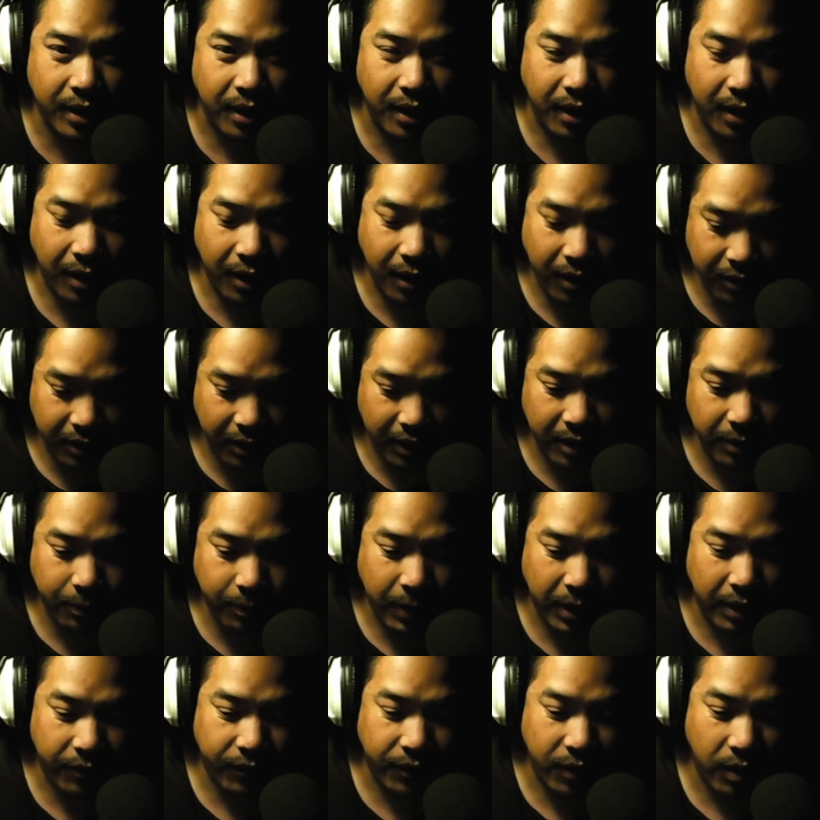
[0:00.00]
all the
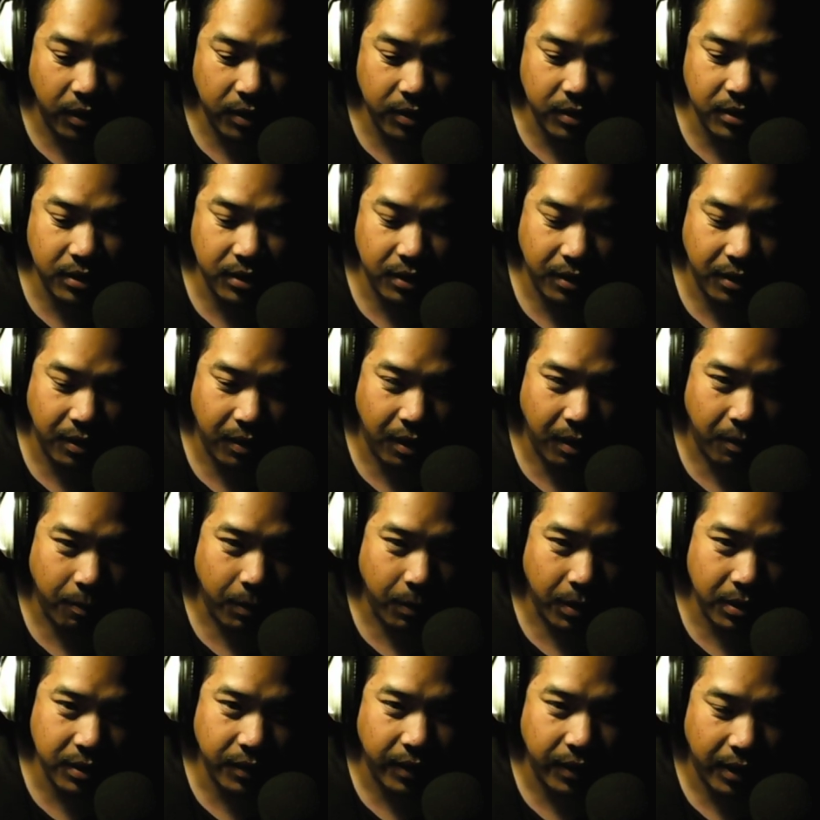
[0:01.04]
independent voters, or
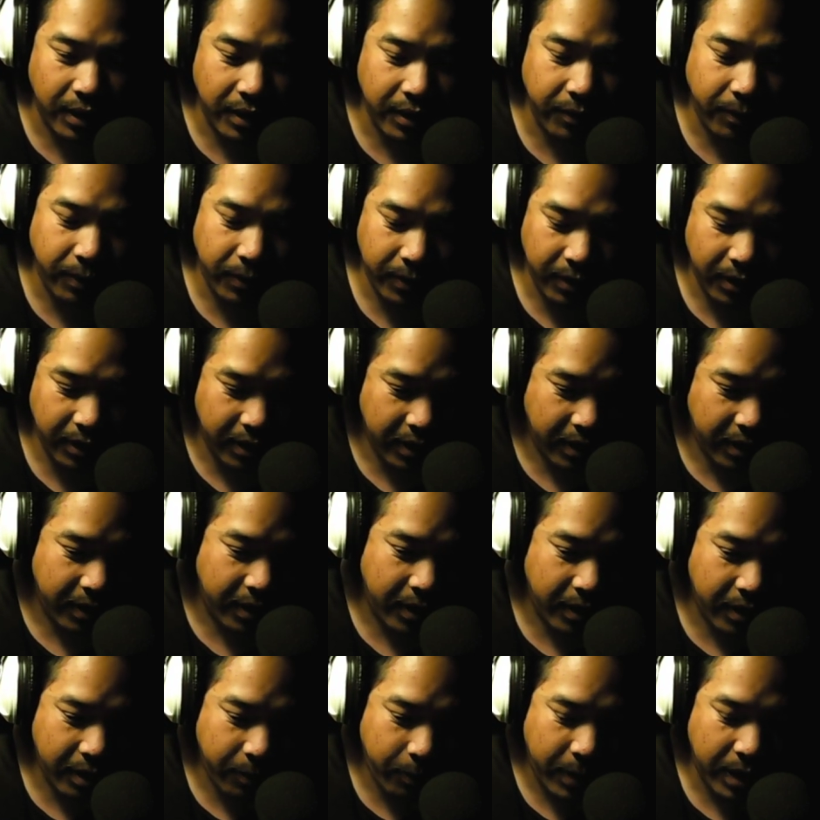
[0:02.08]
most of the
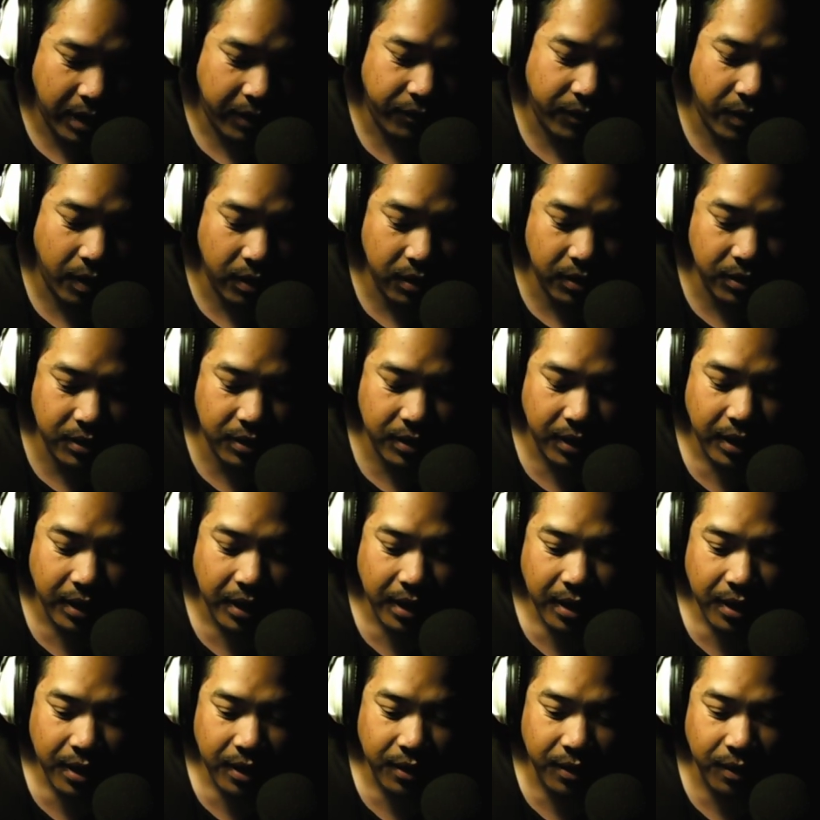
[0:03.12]
independent voters,
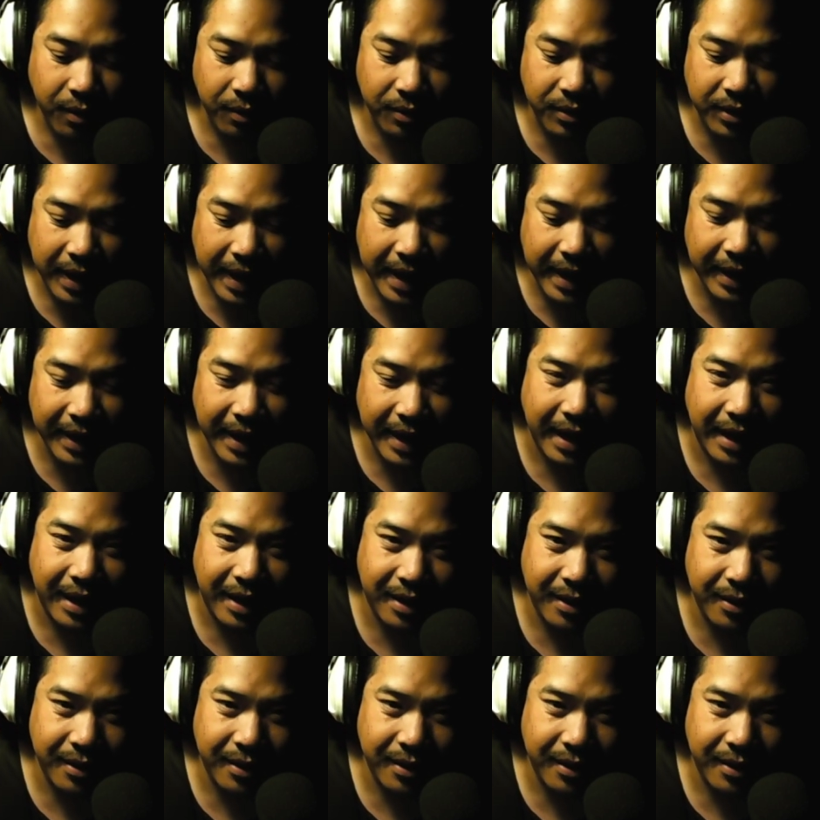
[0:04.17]
don't think like